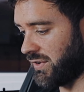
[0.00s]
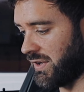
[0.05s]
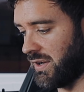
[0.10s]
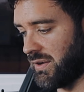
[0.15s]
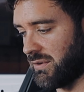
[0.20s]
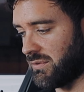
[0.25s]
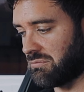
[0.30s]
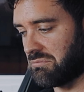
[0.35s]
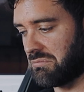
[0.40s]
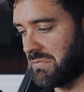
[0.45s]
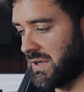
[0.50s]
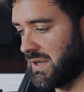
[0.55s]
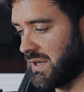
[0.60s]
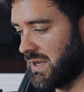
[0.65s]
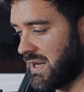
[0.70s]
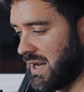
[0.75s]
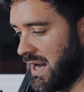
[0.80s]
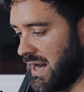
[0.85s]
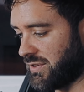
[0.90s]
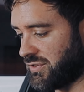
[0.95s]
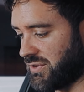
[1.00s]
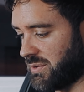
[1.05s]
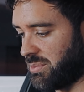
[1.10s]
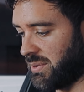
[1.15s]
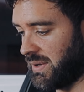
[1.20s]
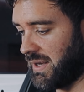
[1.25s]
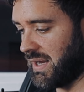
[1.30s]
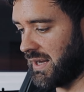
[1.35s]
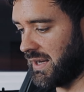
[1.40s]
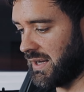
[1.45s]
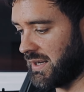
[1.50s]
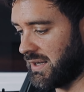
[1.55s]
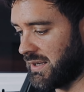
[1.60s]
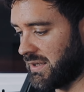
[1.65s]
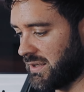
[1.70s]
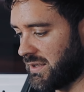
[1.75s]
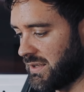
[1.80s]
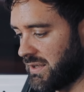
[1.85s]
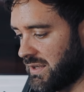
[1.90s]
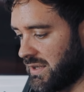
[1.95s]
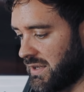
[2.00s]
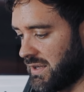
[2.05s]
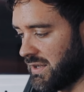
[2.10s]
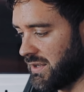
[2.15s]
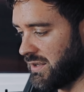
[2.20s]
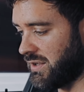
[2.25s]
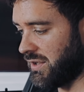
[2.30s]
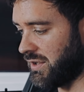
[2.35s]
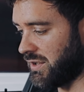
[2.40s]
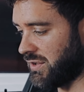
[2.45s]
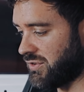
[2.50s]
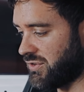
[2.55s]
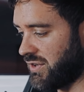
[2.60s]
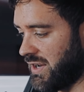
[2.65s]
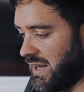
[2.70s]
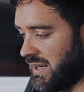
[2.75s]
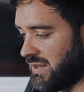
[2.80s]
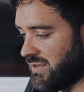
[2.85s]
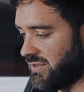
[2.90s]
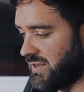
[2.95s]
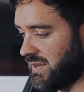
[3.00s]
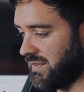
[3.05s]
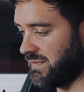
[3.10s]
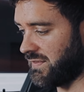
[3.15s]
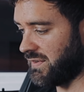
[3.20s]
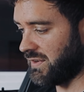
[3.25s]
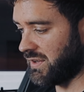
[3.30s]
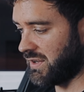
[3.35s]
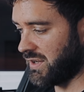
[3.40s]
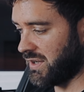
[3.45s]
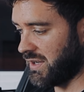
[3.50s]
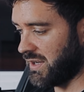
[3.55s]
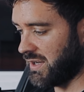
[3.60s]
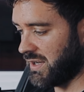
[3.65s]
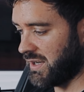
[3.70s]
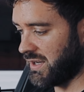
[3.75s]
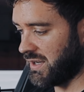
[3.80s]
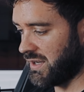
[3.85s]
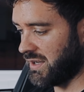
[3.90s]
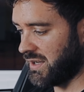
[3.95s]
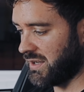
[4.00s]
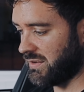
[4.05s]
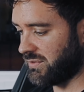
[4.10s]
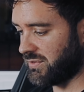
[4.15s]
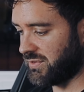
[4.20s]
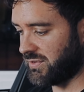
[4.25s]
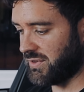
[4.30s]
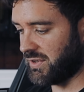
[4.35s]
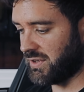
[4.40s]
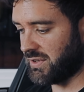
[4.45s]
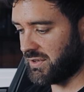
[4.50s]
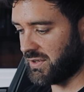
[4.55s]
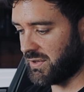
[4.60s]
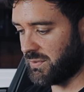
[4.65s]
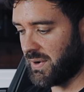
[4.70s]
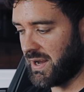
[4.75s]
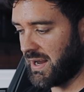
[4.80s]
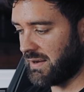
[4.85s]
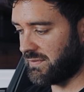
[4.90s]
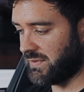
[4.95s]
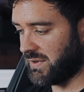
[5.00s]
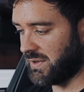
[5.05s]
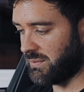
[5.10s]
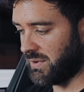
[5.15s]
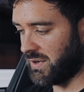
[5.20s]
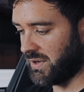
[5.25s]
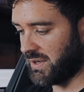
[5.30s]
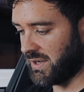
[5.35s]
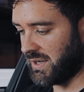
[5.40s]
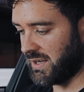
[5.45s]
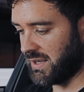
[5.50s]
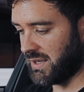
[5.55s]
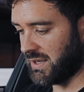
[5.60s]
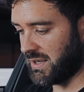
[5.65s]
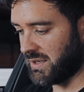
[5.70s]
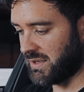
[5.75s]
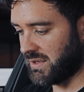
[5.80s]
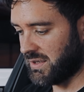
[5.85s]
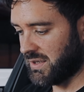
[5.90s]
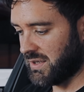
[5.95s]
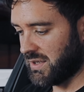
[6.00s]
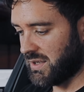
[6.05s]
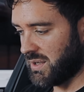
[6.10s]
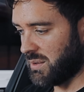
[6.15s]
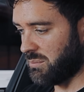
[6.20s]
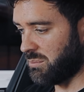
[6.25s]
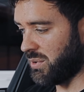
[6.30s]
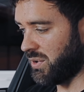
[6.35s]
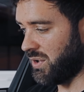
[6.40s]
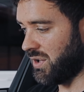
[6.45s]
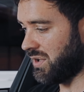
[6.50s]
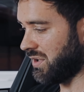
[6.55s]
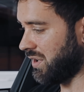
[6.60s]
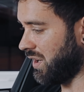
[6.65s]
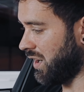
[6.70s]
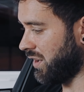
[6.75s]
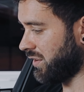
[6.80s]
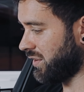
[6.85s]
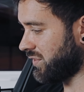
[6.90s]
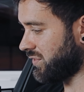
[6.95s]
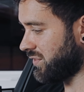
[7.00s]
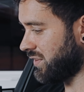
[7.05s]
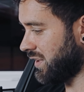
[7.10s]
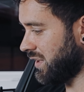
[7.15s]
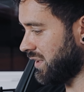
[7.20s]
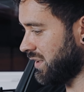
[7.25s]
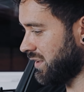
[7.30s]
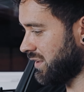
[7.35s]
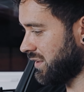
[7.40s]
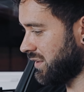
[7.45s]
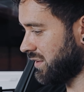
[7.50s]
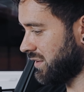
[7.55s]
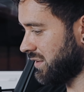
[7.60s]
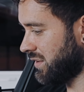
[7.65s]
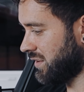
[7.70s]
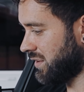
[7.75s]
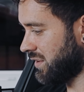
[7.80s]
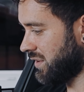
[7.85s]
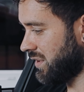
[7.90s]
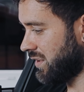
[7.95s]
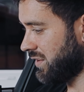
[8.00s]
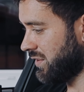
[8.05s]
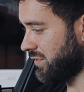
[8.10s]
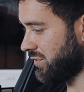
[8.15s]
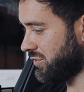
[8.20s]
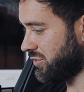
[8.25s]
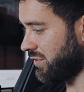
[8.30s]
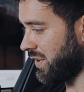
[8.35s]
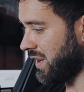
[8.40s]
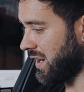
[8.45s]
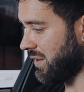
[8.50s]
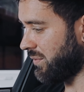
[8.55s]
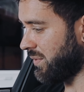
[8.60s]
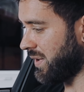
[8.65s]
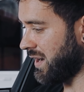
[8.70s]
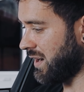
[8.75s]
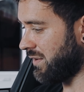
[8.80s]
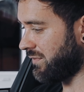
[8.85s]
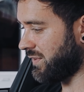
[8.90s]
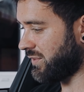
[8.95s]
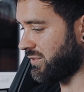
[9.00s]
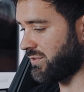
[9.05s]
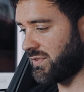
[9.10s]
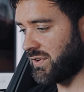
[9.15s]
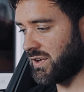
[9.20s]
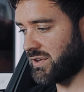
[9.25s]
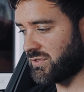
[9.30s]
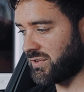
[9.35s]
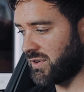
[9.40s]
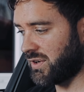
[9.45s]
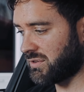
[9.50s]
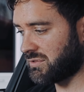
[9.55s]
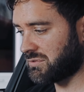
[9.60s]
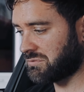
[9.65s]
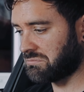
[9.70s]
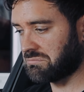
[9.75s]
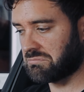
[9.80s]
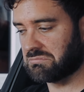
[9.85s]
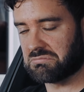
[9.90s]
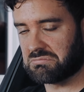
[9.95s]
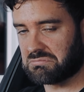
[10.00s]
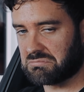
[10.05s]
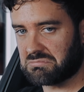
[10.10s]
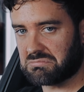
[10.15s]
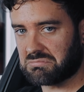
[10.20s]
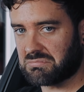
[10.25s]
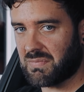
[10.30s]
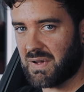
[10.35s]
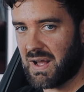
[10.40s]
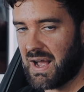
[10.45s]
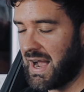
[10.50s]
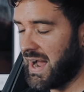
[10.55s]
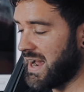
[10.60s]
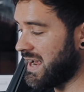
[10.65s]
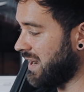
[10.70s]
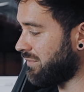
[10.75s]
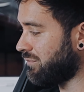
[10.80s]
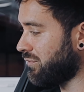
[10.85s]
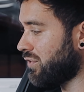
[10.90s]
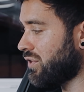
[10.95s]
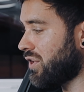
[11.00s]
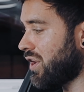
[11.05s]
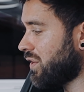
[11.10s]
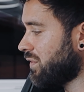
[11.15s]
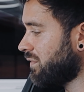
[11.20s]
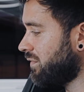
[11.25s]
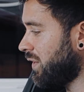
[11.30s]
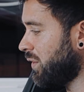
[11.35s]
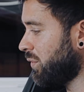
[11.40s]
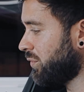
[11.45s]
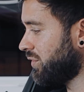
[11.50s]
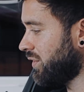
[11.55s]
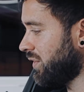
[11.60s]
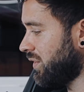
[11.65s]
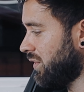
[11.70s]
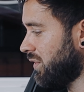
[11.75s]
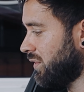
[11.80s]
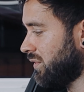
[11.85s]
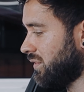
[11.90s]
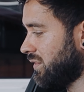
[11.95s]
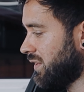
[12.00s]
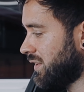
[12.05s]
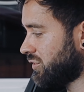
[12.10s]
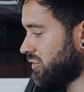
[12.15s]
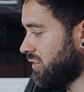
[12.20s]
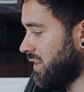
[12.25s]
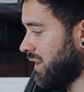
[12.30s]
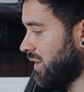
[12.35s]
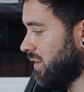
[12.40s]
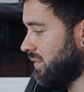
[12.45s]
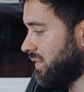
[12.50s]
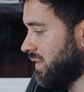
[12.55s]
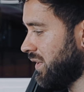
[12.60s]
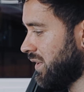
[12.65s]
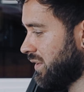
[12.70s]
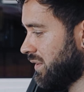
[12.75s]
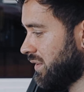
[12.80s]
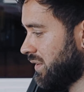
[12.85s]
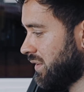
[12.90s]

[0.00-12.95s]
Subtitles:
so as you're playing you can change different curves, you can do whatever you want here. But honestly, straight away off this first song, I have no faults at all. Let's try another.